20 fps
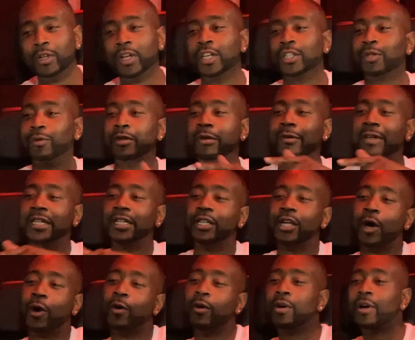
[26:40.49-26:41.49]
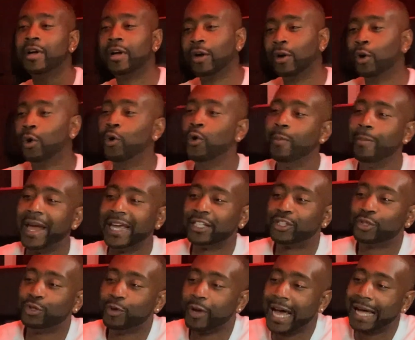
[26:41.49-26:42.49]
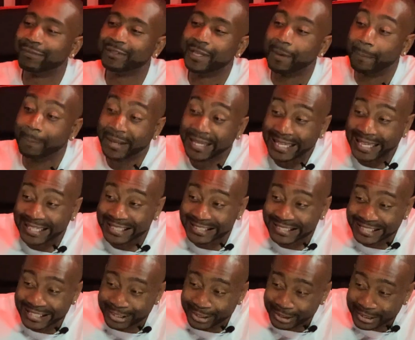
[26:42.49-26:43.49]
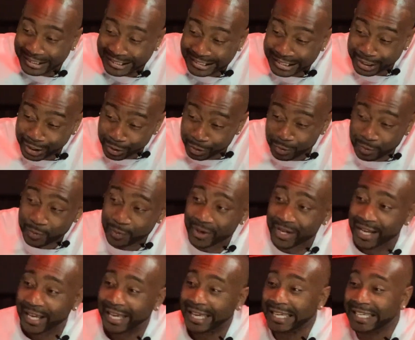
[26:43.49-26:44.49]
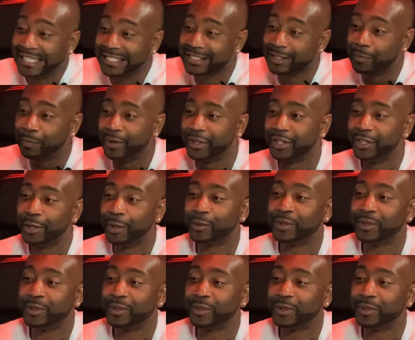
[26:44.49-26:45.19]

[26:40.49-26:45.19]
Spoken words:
So we want to know who makes you have to be essentially you and gets up under your